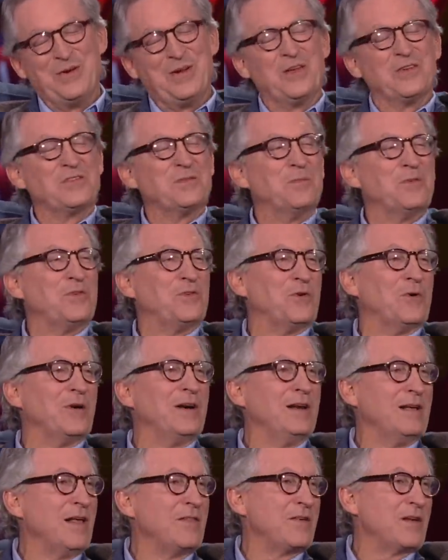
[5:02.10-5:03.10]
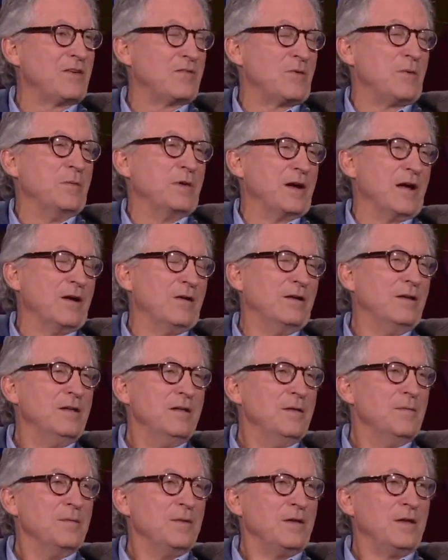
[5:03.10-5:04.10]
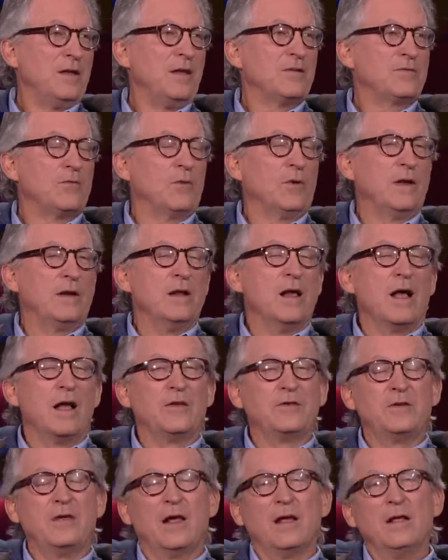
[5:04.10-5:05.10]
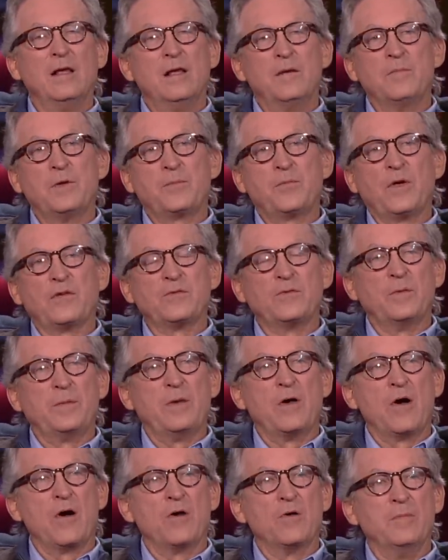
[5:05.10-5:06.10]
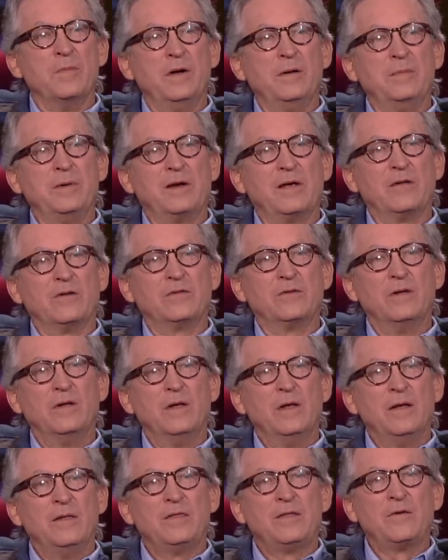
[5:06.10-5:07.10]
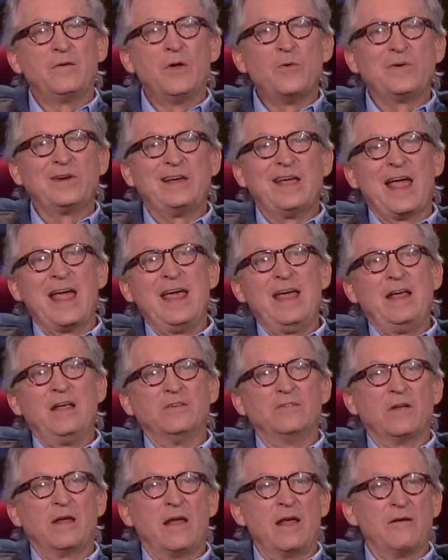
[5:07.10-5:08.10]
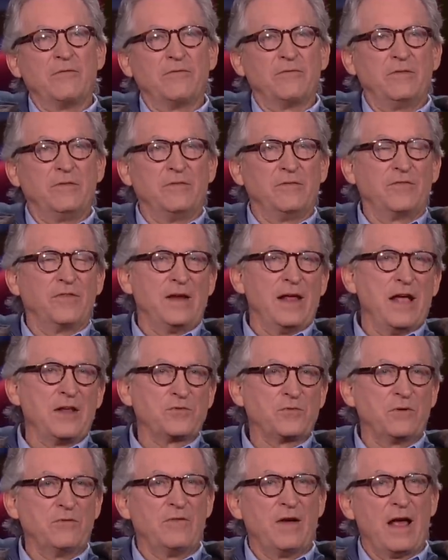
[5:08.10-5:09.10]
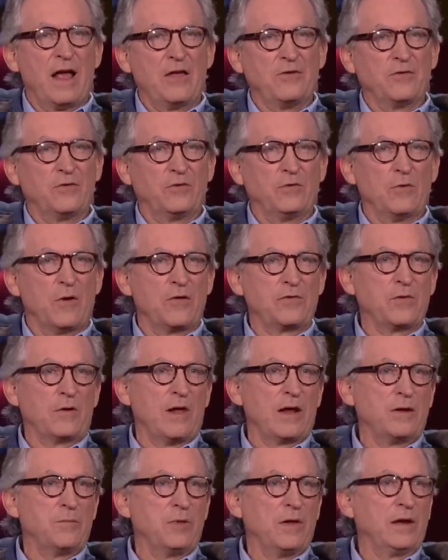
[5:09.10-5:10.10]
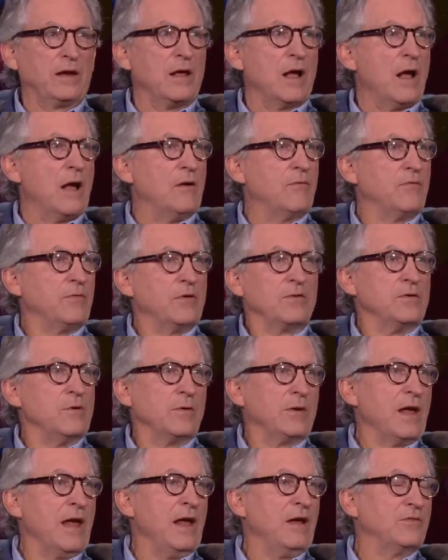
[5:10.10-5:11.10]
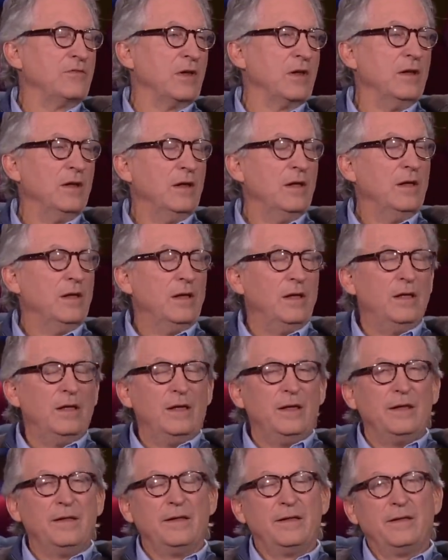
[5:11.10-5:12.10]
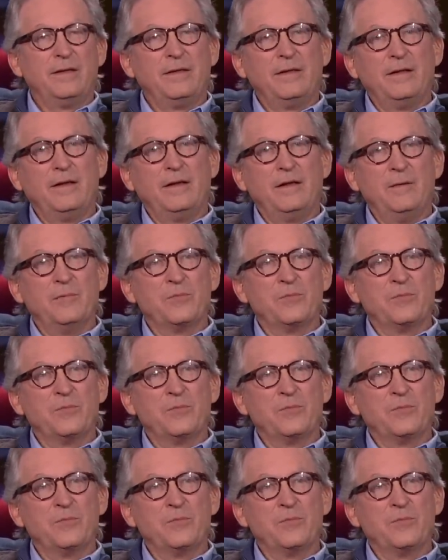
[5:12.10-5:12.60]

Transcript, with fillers: boot Hills of Missouri, I think is where I'm going to go. Oh, okay. It's really nice, yeah. But prison would be hard on me because there's no gangs that have financial advisors who also like to play golf. There's no gangs that,